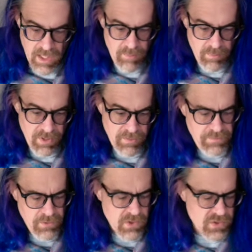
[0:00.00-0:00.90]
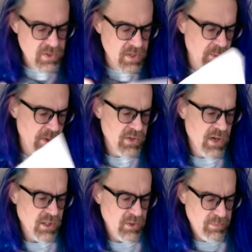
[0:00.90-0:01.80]
But first, I want to
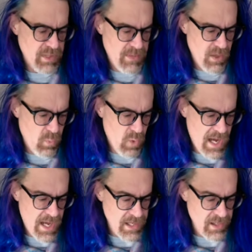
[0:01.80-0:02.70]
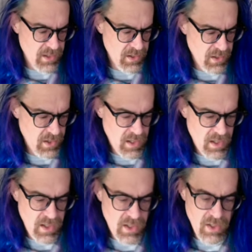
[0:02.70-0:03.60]
talk a little bit about why
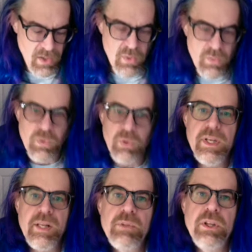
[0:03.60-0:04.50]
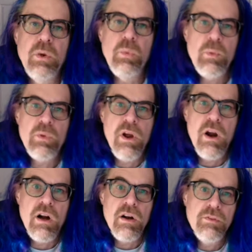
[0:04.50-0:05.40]
we're reading Plato when we
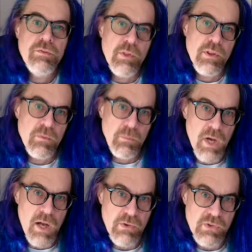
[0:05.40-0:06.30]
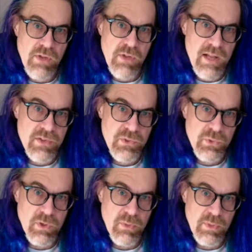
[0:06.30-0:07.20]
are, for the honors class who
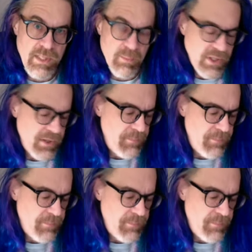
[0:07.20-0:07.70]
are reading Plato.